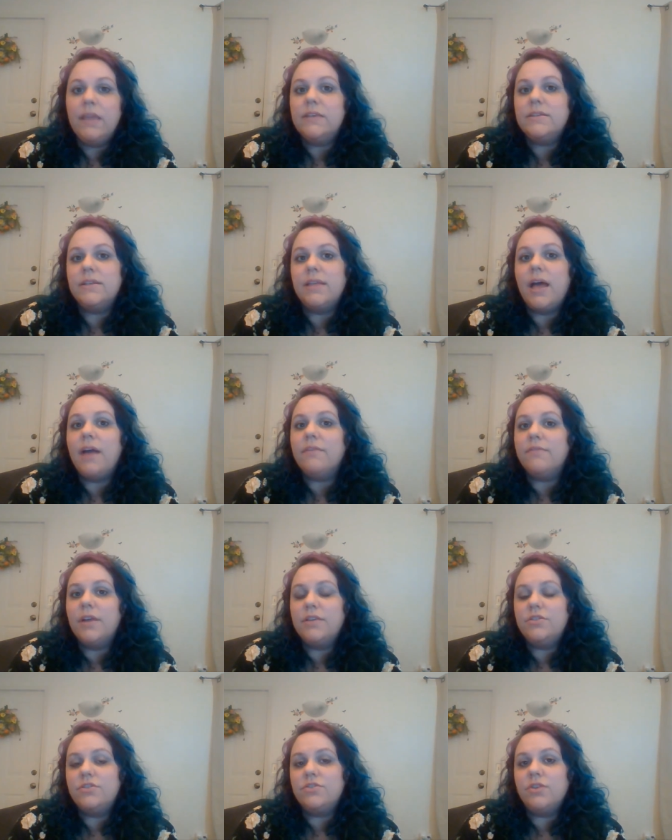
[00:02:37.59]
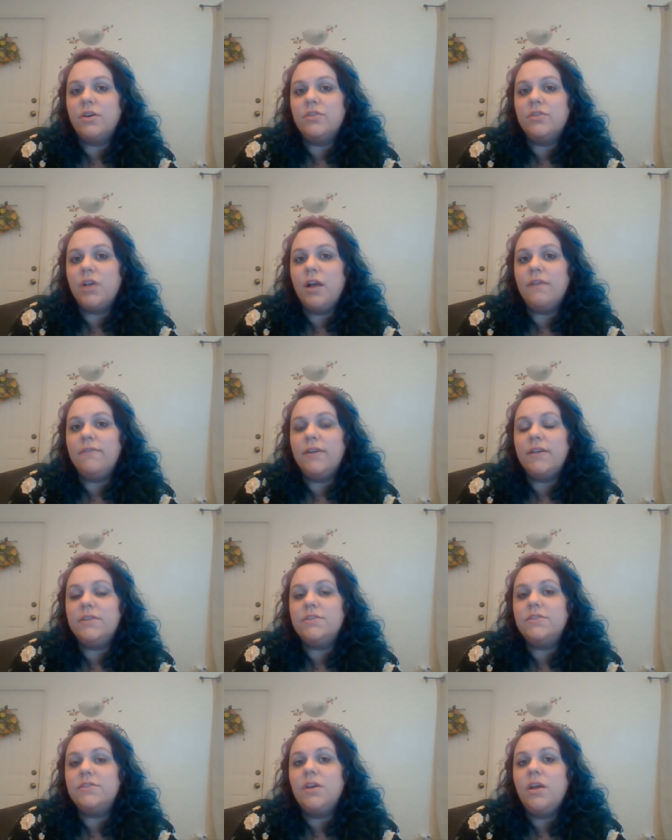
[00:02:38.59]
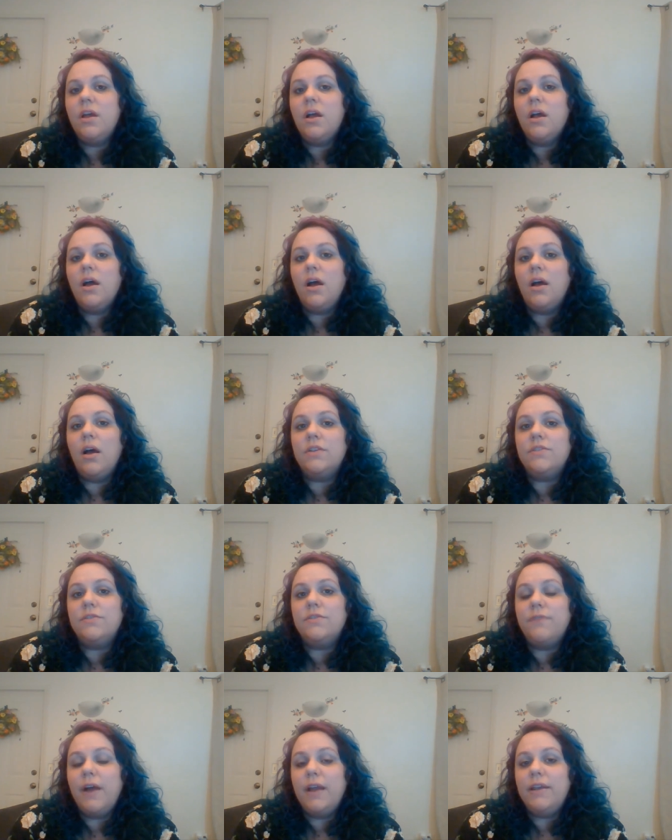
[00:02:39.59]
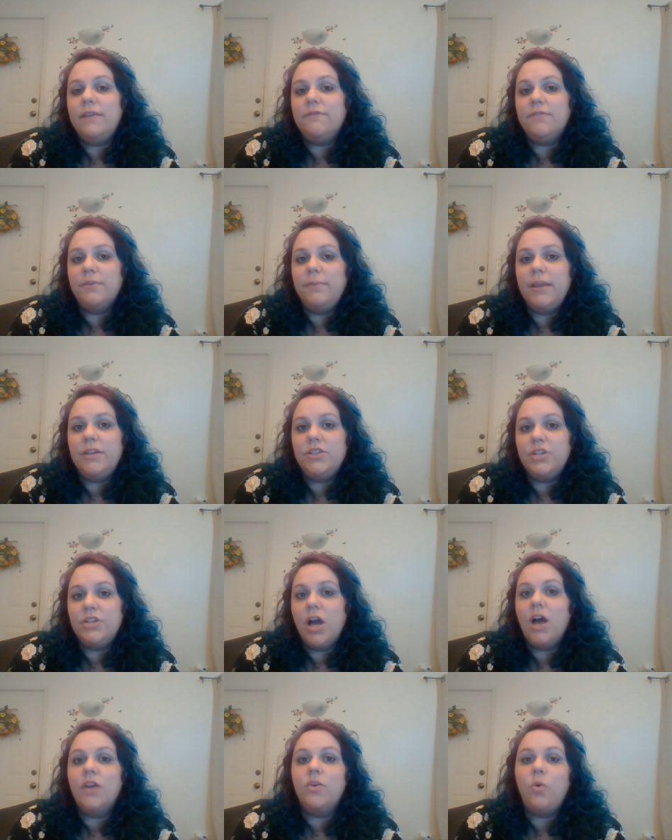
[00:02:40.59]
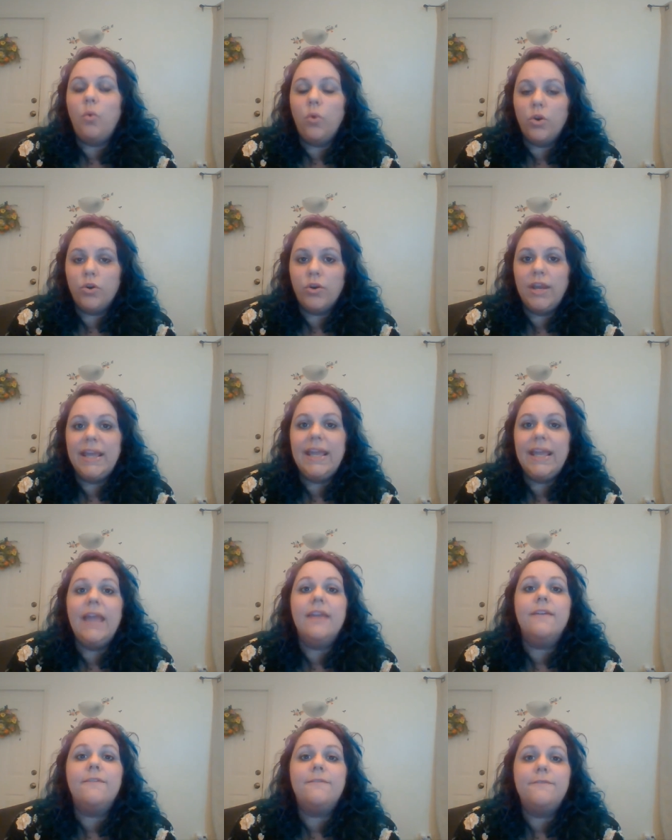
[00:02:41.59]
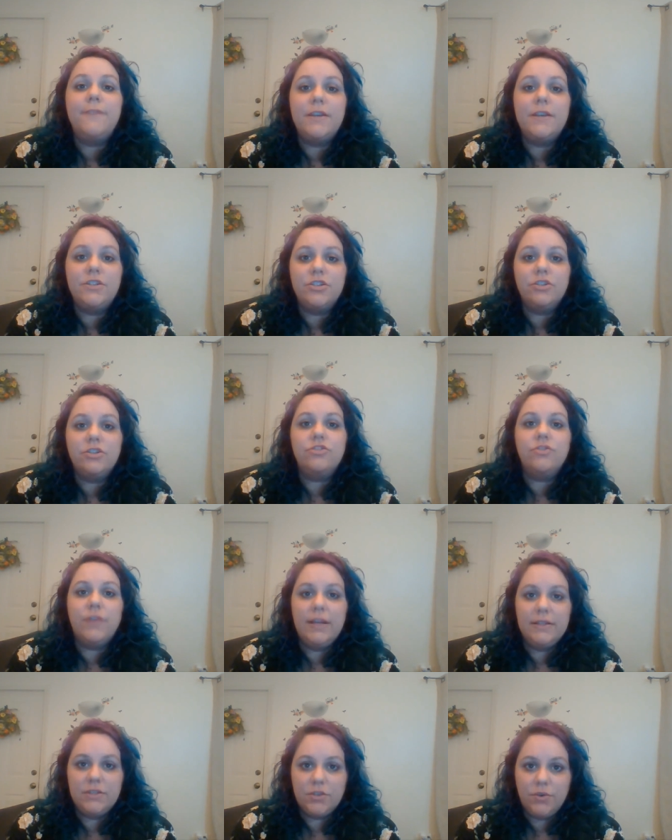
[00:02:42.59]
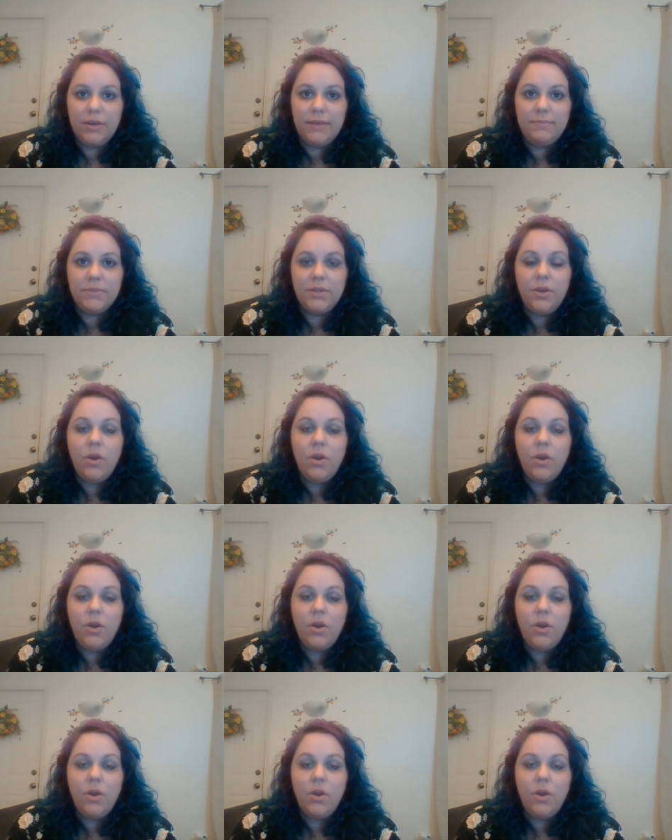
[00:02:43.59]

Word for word: to that registrar's office, uh, to find information on ordering an official transcript.